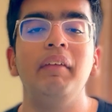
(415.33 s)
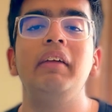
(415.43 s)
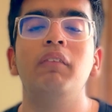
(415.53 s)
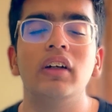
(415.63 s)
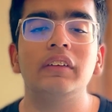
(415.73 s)

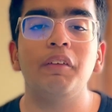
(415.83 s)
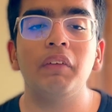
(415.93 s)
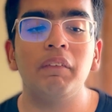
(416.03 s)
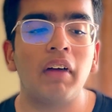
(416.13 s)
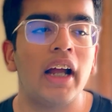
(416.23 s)
mean, most
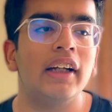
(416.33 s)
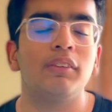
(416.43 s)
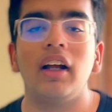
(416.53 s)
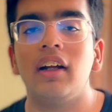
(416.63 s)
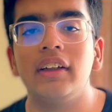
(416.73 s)
people buy a
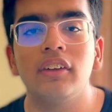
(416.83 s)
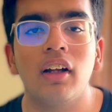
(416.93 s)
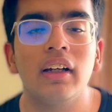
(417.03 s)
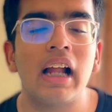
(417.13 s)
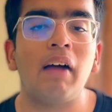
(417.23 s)

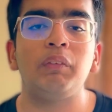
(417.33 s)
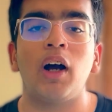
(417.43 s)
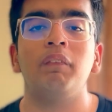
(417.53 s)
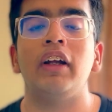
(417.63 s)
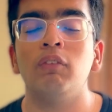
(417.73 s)
$1,200
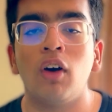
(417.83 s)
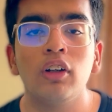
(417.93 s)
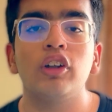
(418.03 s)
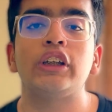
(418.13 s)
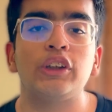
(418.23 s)
laptop and
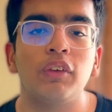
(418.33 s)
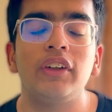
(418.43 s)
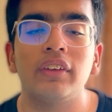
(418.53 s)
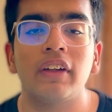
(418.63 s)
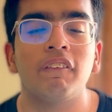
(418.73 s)
want to show it
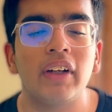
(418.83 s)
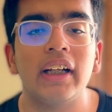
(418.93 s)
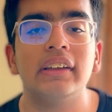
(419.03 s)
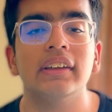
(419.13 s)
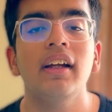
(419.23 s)
to their
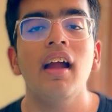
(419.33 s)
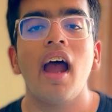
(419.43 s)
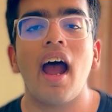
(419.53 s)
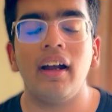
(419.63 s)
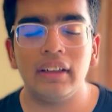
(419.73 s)
friends,
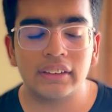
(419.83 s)
and